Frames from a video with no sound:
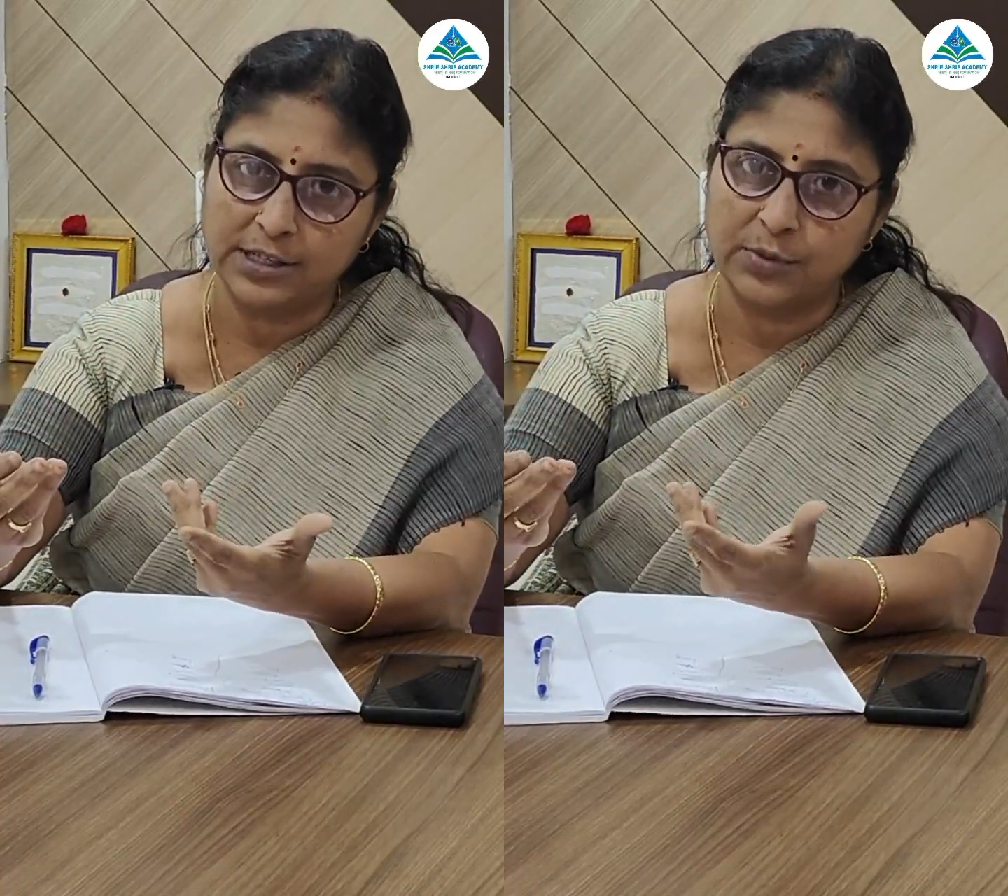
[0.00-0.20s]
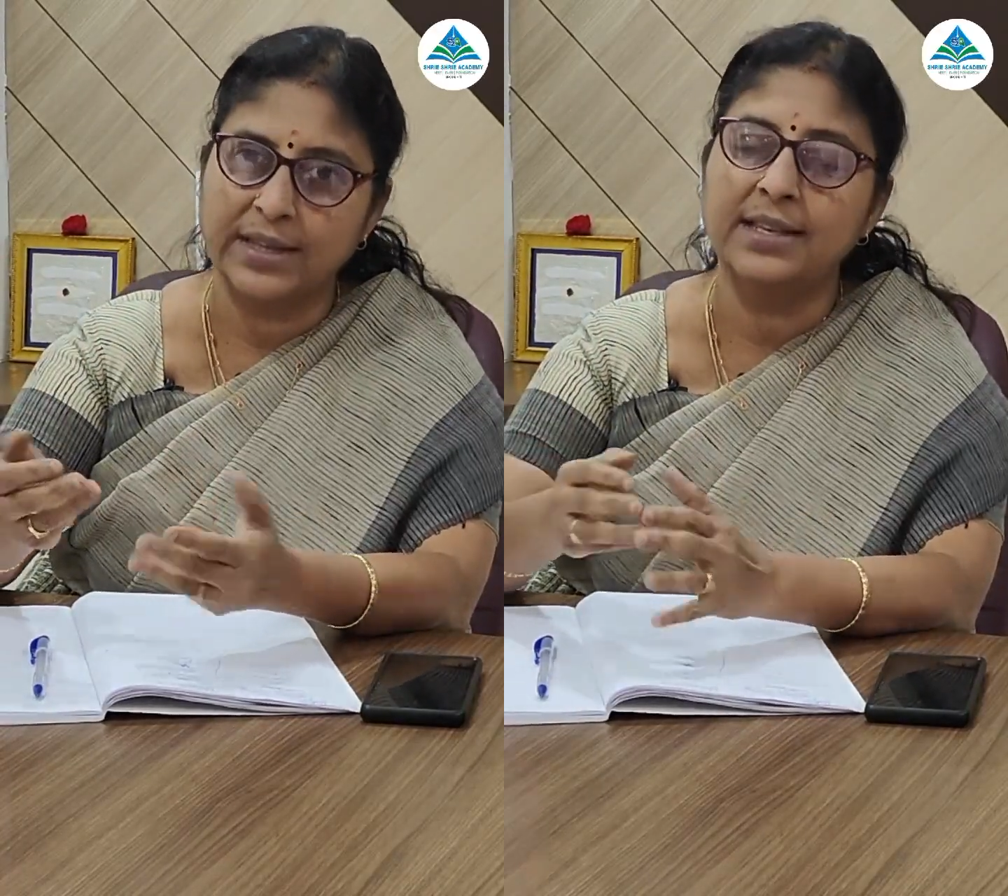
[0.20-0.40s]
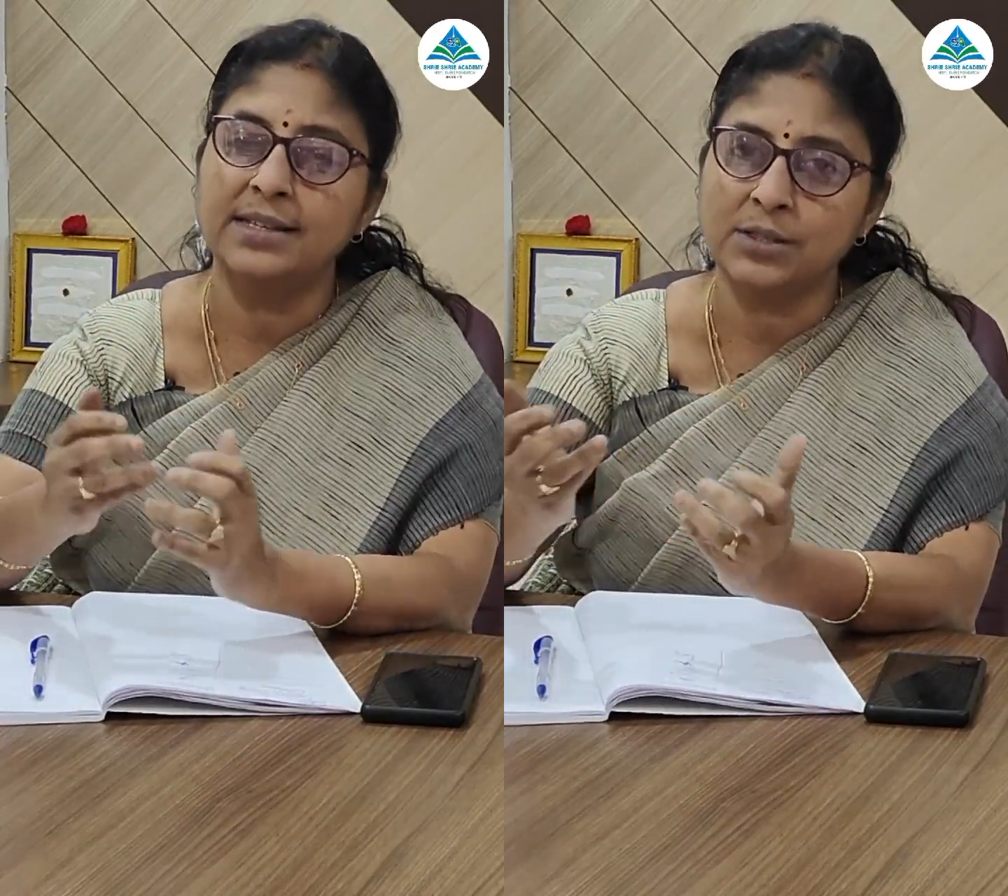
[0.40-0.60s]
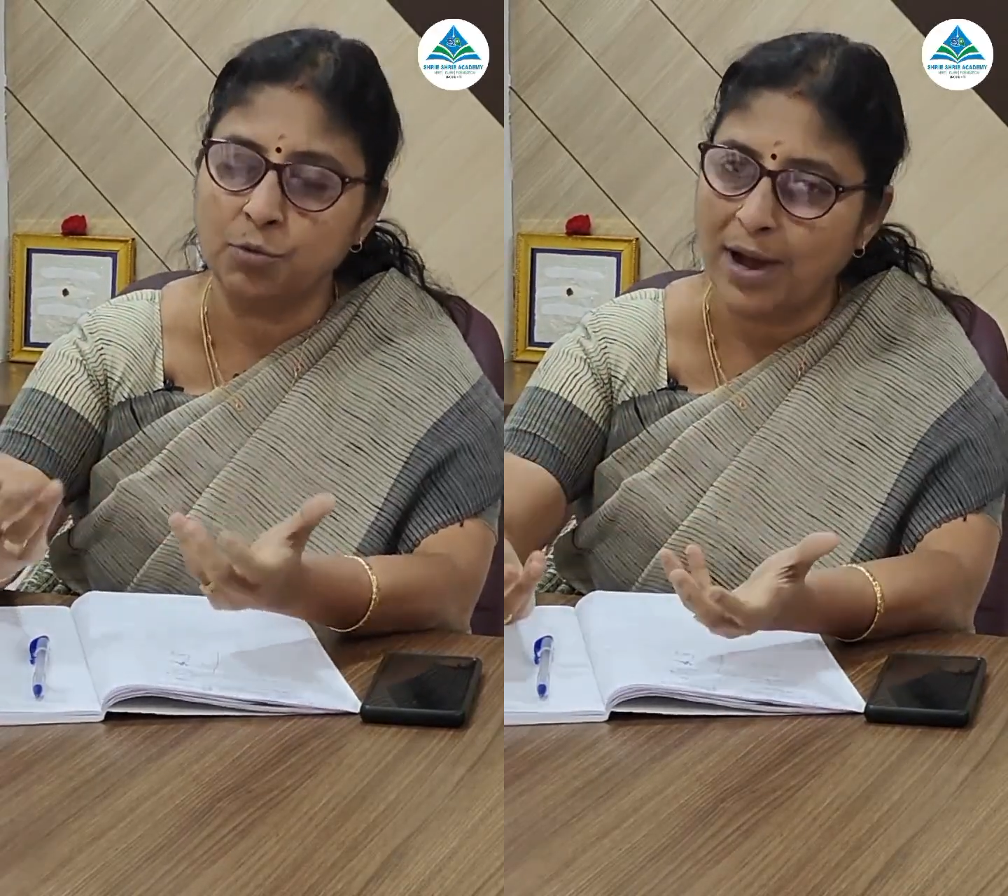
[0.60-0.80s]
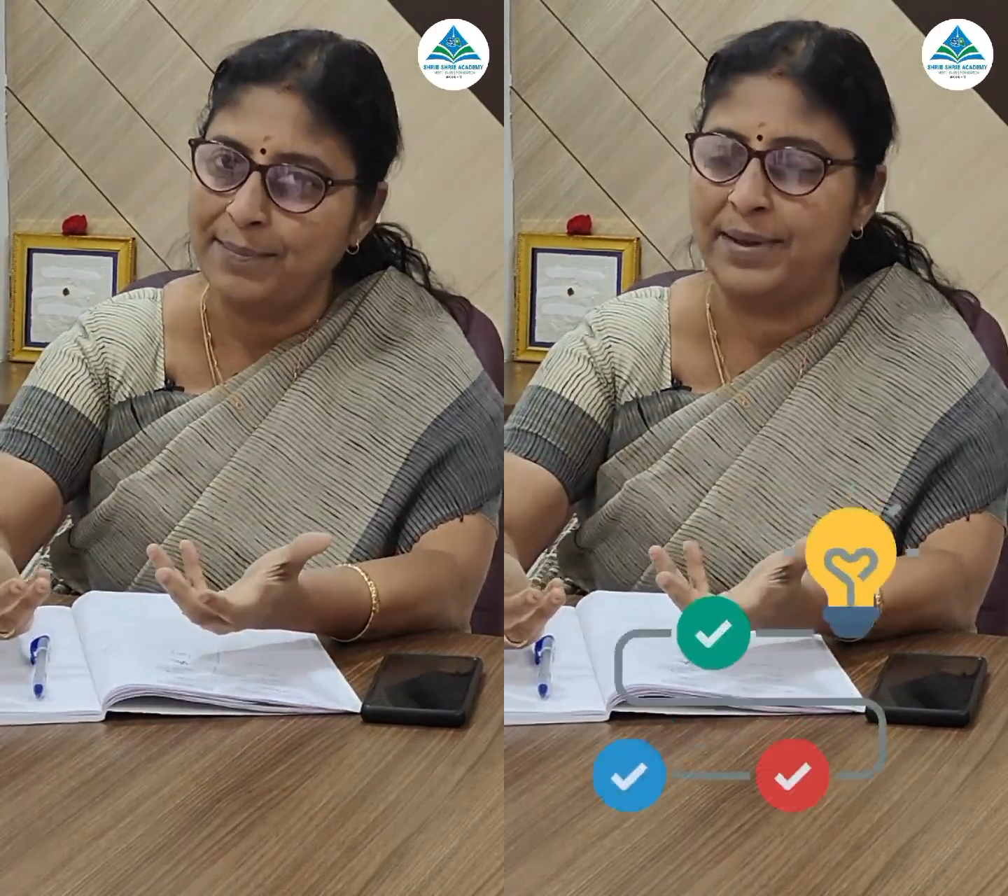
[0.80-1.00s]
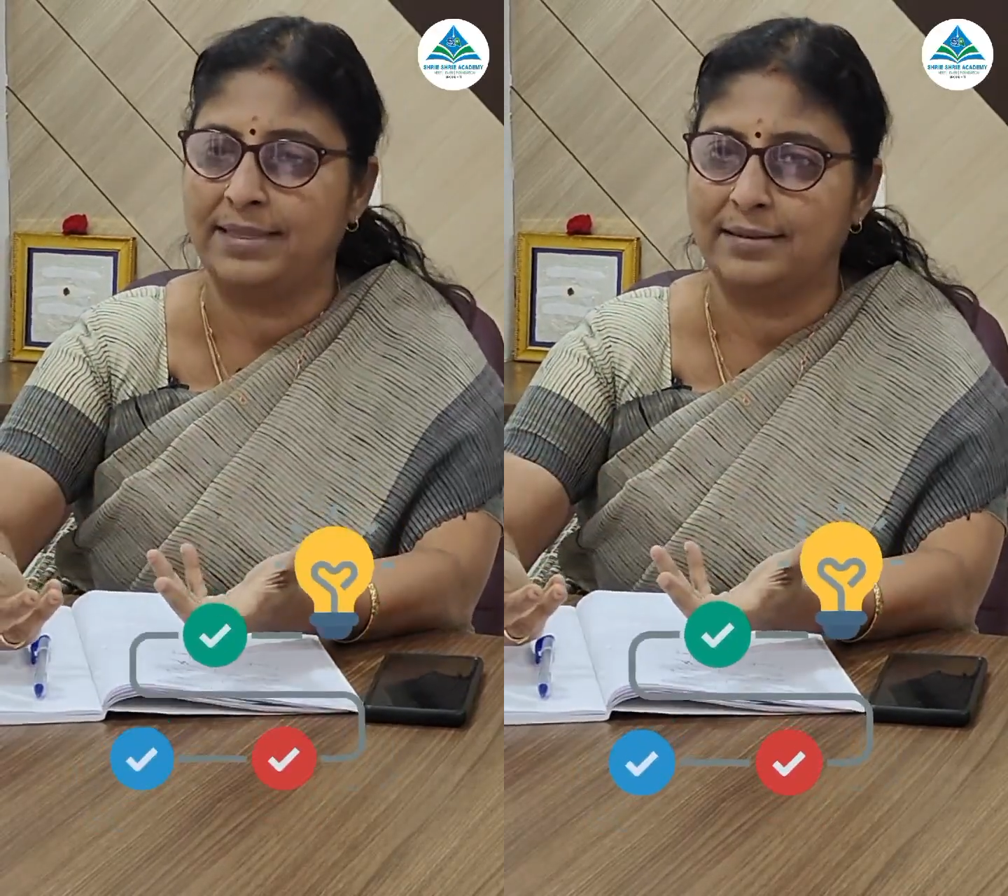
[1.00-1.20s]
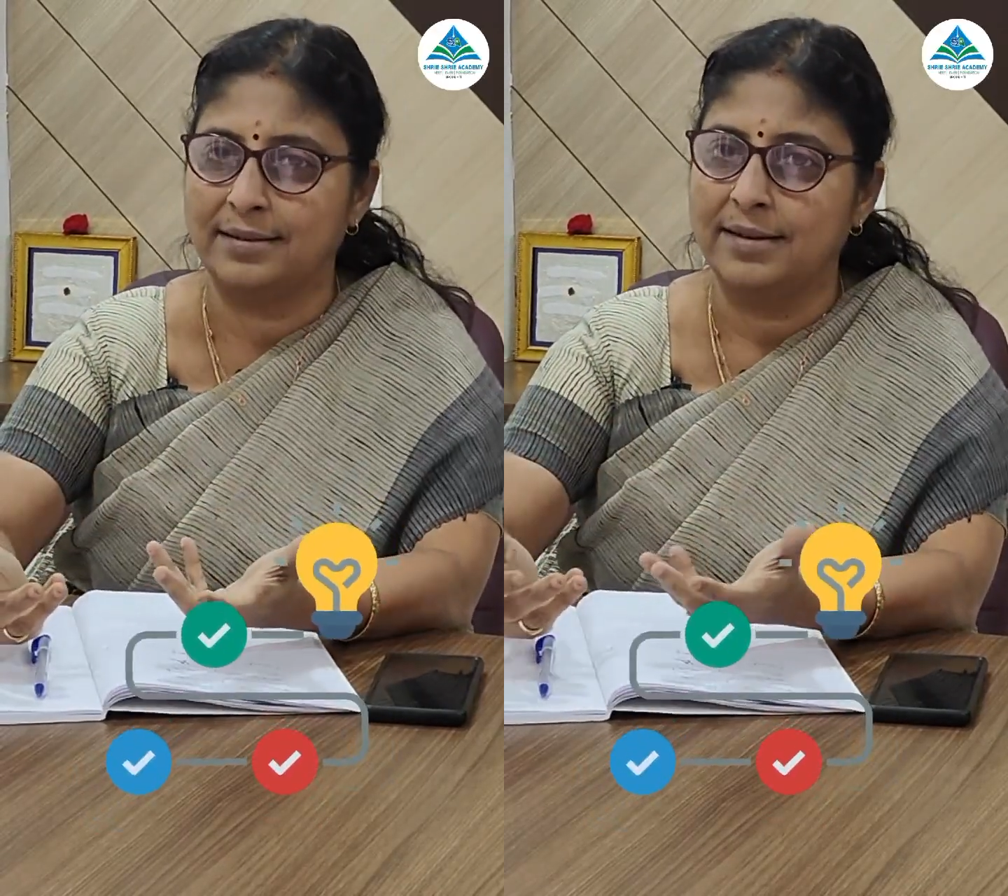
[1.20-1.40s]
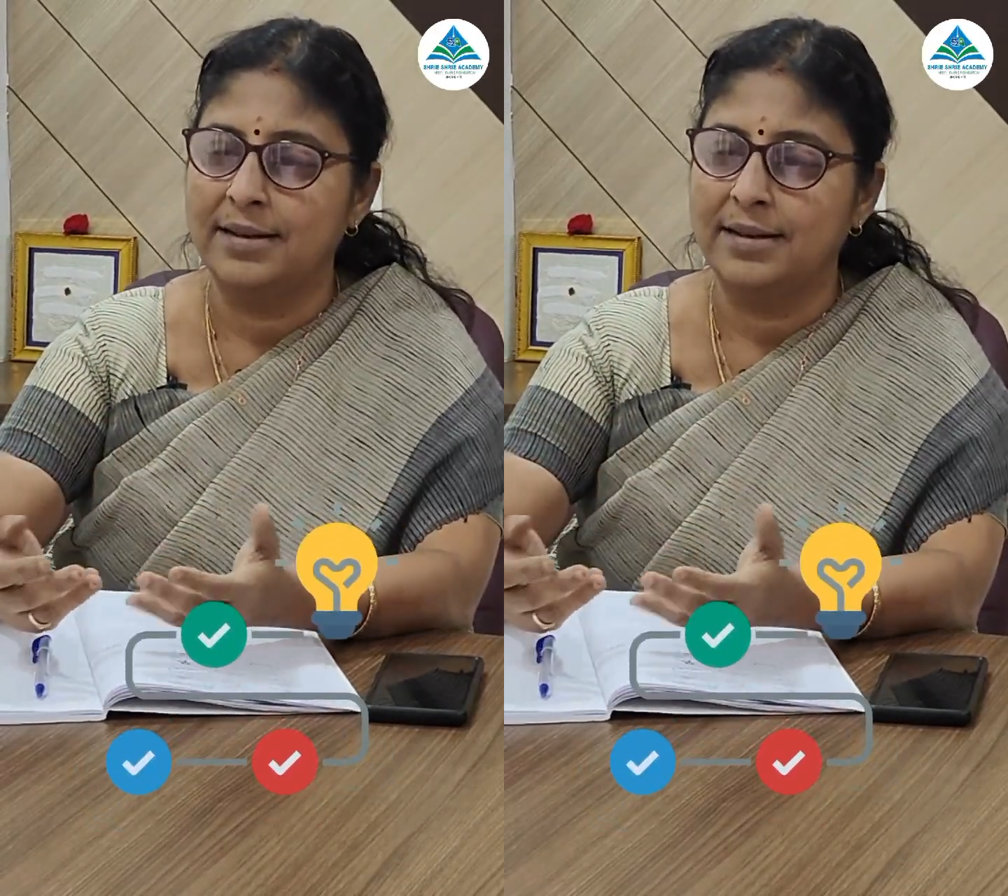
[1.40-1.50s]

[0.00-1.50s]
this way. This is one method.